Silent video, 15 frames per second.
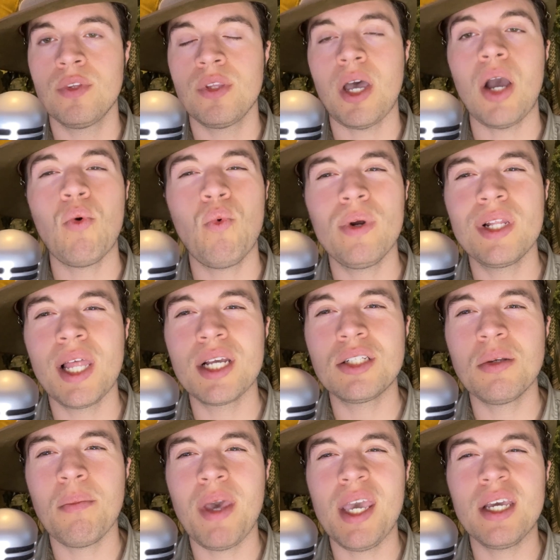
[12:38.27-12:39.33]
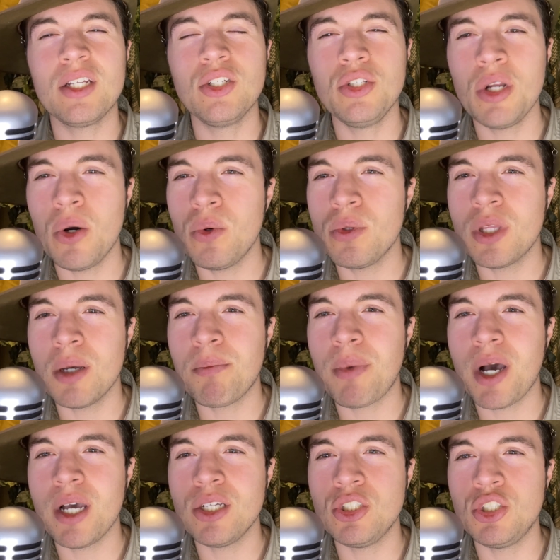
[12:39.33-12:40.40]
I would like to make note that
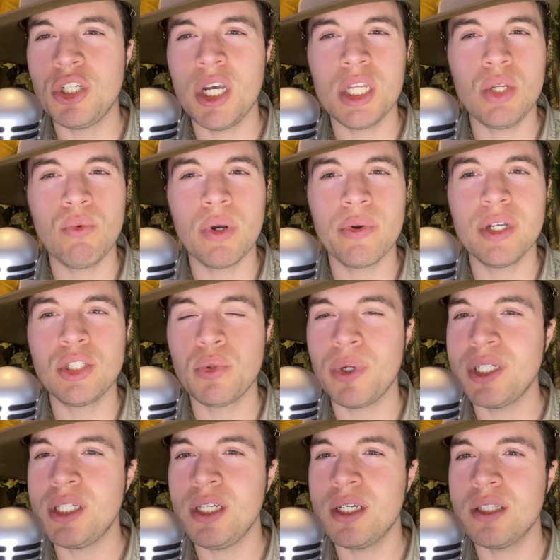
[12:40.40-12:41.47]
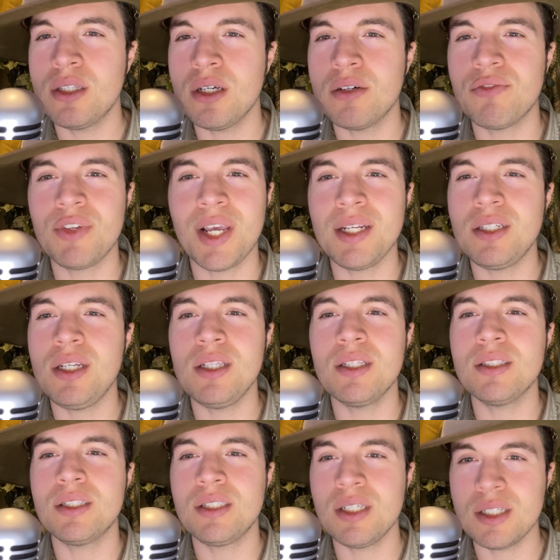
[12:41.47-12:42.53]
by January 20th of
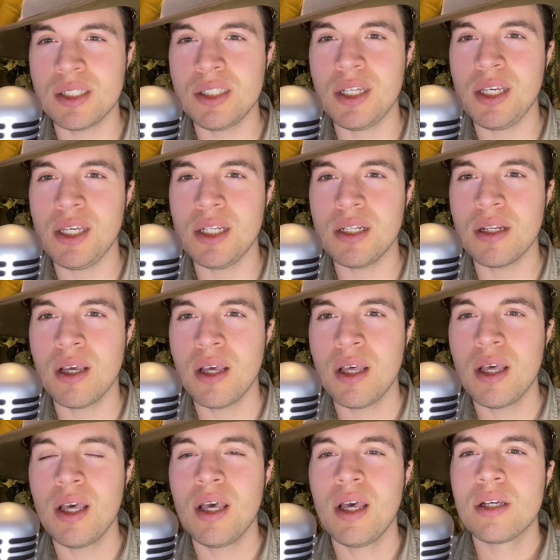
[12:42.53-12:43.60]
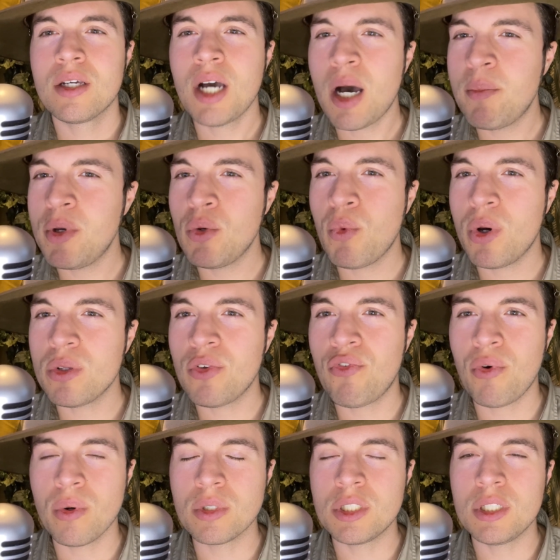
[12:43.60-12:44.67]
1916, Commonwealth
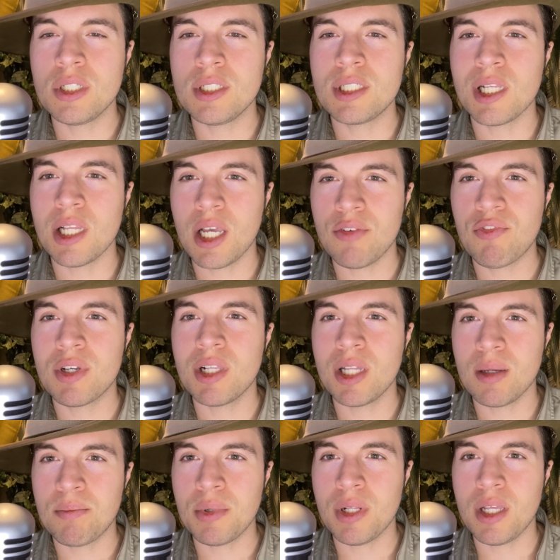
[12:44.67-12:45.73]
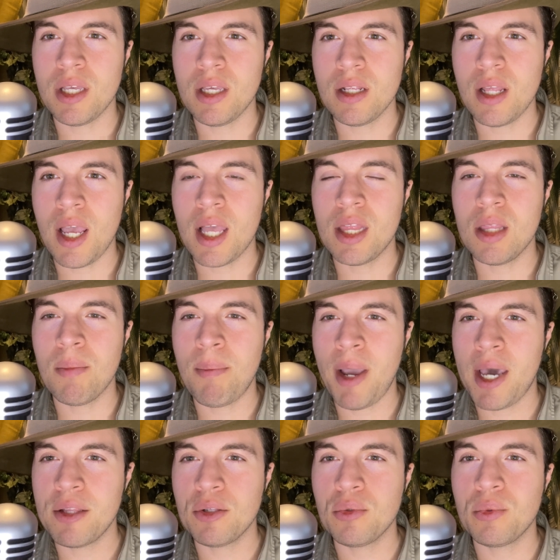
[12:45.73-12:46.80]
forces left Gallipoli and the
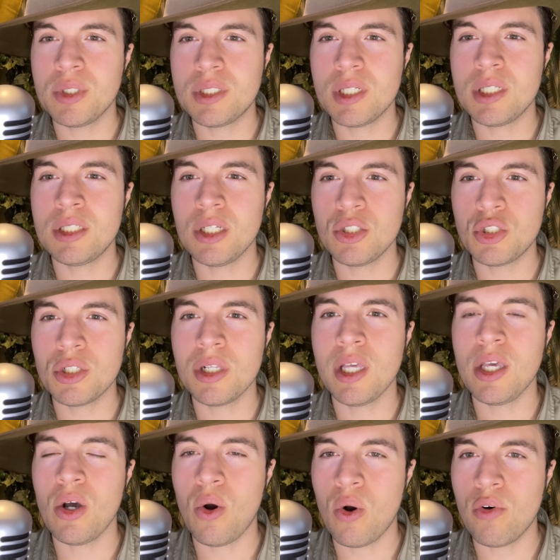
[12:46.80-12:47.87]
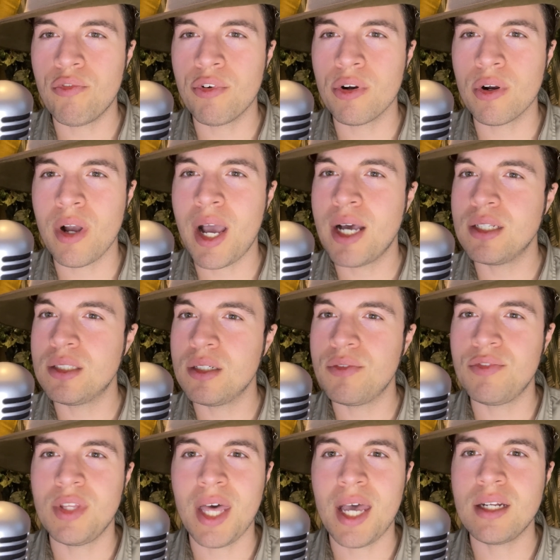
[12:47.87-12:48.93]
battle was essentially over as of
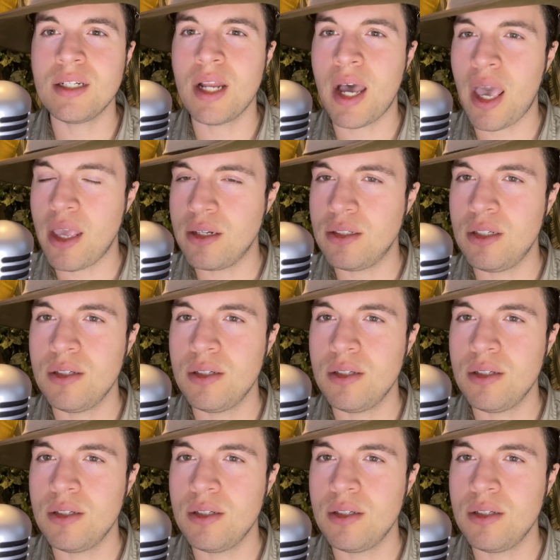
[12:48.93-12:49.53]
that night.